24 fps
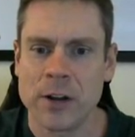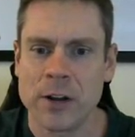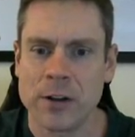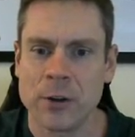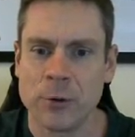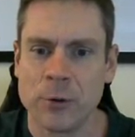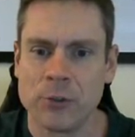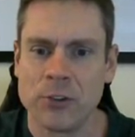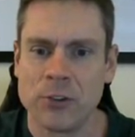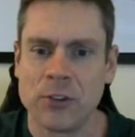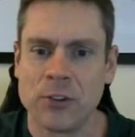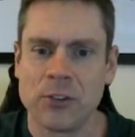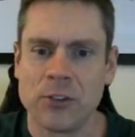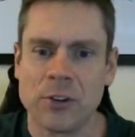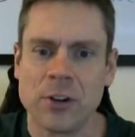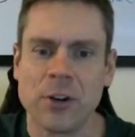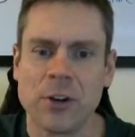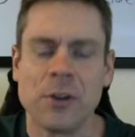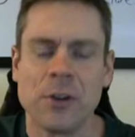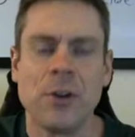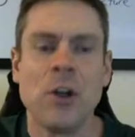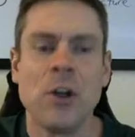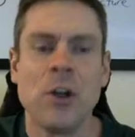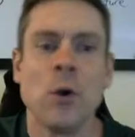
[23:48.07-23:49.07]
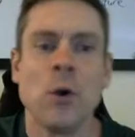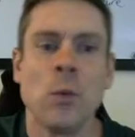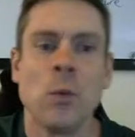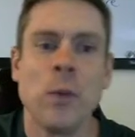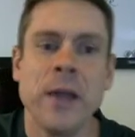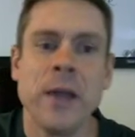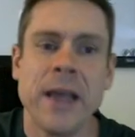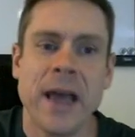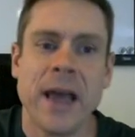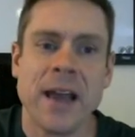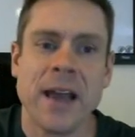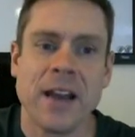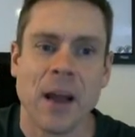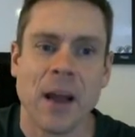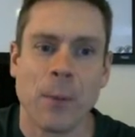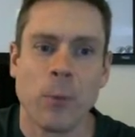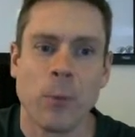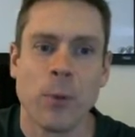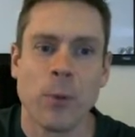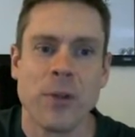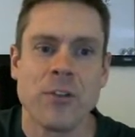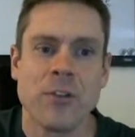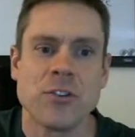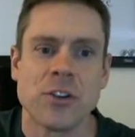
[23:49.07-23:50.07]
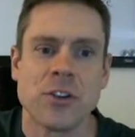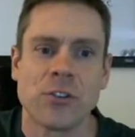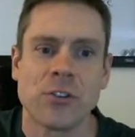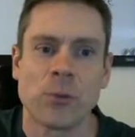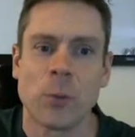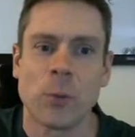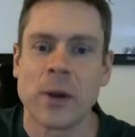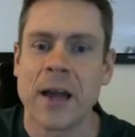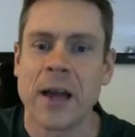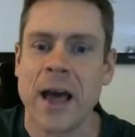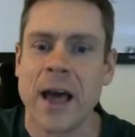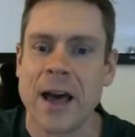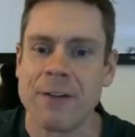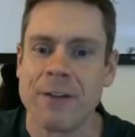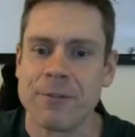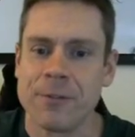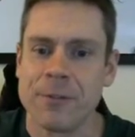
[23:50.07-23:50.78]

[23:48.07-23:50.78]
goes to 0. We end up with just 1/2.